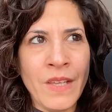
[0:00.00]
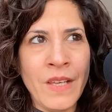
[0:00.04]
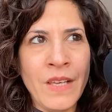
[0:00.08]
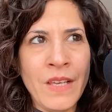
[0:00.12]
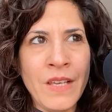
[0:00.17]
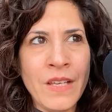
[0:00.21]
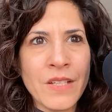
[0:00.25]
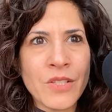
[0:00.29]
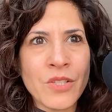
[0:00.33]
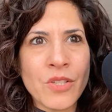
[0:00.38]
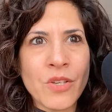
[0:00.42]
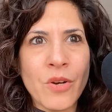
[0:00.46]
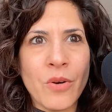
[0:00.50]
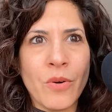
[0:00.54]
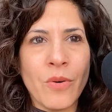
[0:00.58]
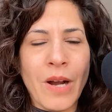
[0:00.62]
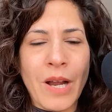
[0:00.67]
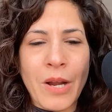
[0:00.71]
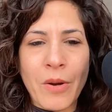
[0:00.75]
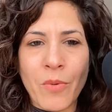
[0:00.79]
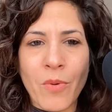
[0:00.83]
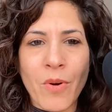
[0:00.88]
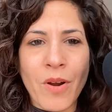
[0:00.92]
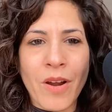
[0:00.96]
So I
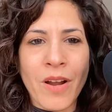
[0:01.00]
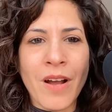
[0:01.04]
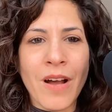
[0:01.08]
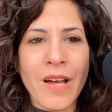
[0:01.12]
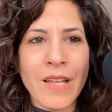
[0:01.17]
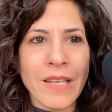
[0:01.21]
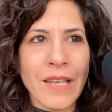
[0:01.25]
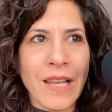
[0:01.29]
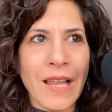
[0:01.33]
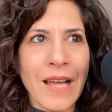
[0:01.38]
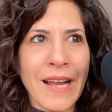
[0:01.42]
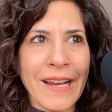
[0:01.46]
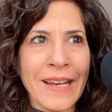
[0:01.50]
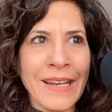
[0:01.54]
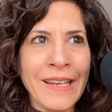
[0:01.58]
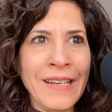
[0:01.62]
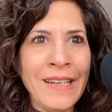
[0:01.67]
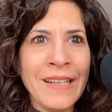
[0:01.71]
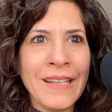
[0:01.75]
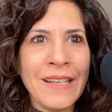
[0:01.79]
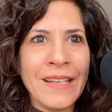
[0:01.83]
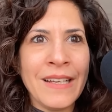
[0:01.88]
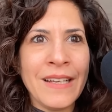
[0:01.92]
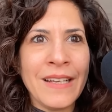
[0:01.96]
work online.
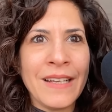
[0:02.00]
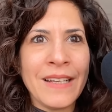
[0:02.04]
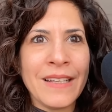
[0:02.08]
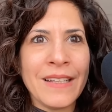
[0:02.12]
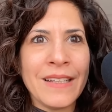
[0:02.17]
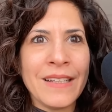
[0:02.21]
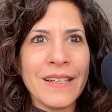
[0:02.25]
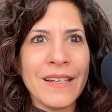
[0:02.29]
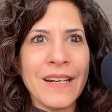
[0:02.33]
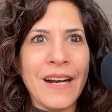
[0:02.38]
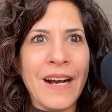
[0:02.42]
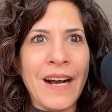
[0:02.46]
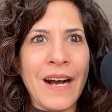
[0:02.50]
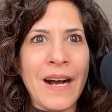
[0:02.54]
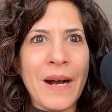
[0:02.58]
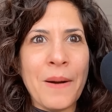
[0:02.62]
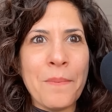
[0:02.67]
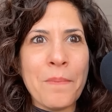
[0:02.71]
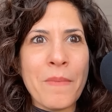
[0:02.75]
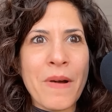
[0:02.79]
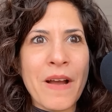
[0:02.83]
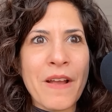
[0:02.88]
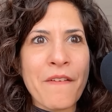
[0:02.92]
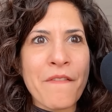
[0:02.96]
Uh,
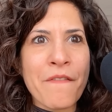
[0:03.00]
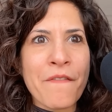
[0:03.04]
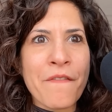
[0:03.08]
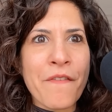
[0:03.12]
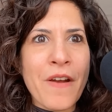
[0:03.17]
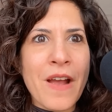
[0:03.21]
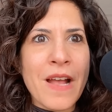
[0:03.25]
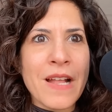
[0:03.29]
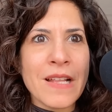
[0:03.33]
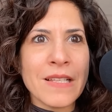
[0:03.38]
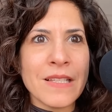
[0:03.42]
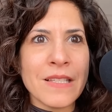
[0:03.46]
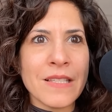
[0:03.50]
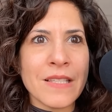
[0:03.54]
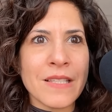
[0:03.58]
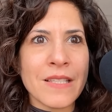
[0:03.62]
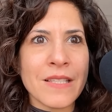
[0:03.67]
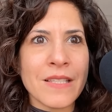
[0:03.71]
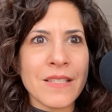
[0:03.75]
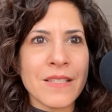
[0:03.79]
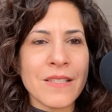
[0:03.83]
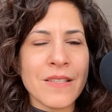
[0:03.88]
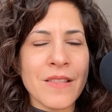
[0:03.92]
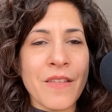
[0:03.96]
my
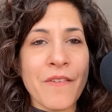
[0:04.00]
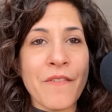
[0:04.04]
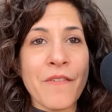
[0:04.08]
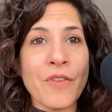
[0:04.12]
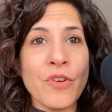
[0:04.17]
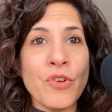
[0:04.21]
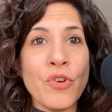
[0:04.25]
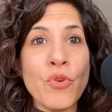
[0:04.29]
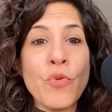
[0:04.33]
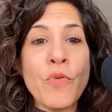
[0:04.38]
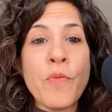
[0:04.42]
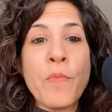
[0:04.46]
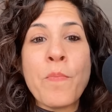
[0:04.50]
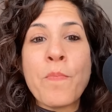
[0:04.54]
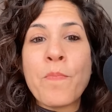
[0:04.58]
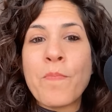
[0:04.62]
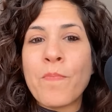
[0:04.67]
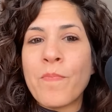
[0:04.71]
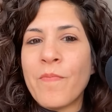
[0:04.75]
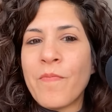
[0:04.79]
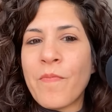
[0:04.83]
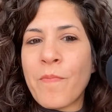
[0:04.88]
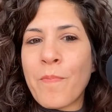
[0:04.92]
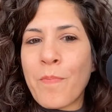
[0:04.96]
friends, the new
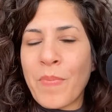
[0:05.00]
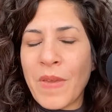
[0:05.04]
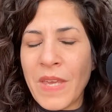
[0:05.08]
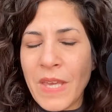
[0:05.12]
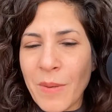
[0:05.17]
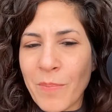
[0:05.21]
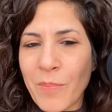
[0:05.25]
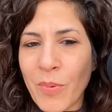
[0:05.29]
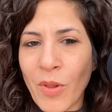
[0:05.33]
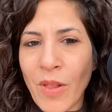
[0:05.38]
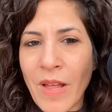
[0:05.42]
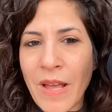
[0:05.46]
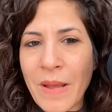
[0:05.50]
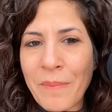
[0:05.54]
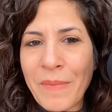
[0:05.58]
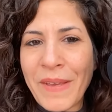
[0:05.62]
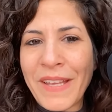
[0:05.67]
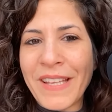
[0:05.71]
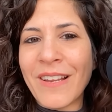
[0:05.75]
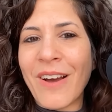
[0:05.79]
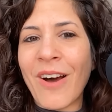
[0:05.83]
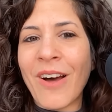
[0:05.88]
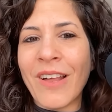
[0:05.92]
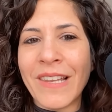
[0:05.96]
people I meet
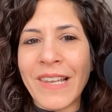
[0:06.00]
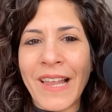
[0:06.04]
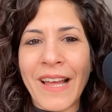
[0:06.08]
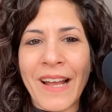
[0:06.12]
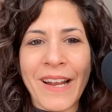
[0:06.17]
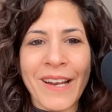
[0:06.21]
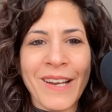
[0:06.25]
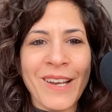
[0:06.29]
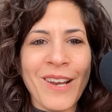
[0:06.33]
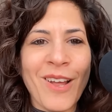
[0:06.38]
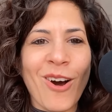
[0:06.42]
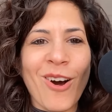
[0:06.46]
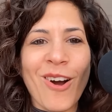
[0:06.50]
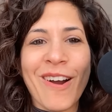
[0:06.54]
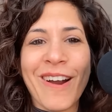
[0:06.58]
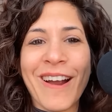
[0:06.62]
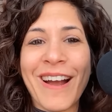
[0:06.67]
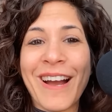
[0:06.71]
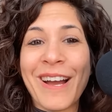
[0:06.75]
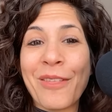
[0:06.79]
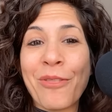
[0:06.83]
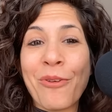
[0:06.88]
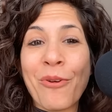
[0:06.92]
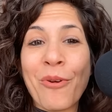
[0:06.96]
online are
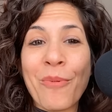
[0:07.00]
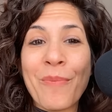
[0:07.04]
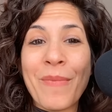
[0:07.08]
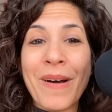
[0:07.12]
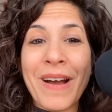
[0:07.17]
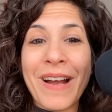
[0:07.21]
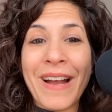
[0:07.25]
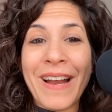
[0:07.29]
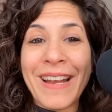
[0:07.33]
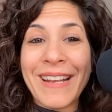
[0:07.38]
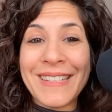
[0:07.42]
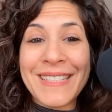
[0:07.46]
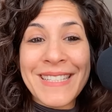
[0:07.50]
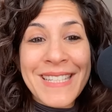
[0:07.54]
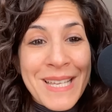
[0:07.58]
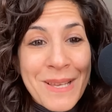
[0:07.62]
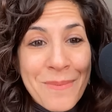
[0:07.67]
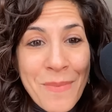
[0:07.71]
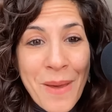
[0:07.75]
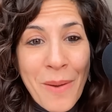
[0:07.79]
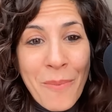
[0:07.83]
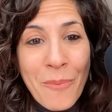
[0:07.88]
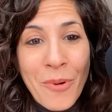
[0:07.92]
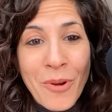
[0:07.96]
either my team
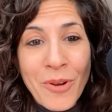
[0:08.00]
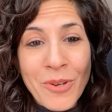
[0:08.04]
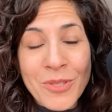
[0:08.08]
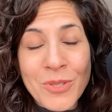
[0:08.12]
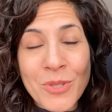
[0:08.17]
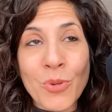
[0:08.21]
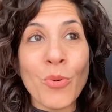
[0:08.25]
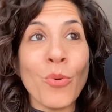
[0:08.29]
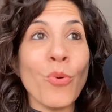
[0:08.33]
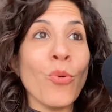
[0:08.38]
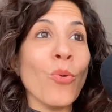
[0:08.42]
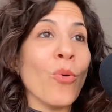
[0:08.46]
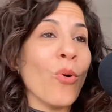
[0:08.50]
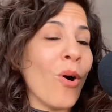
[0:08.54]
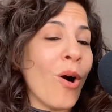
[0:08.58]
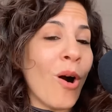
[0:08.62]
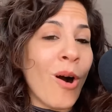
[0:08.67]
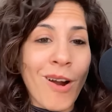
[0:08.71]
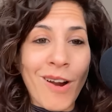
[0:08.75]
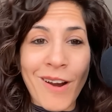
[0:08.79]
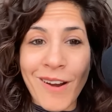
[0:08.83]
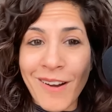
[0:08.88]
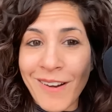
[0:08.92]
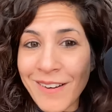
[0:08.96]
members who
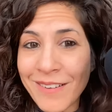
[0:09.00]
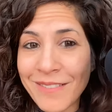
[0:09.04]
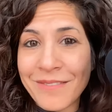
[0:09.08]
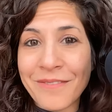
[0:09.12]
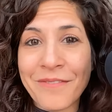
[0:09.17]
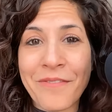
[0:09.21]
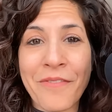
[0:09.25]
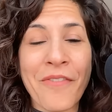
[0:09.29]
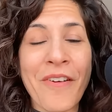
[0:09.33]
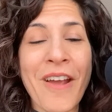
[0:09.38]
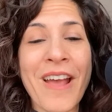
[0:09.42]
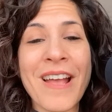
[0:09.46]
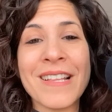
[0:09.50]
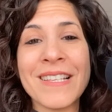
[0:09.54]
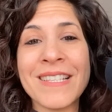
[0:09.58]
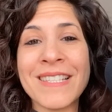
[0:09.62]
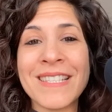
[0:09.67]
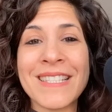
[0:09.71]
are friends